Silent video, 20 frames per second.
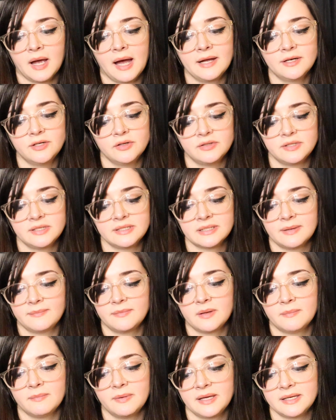I do see
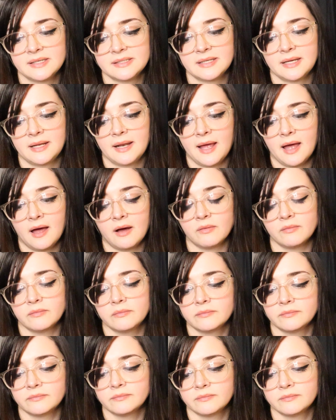something being sent out.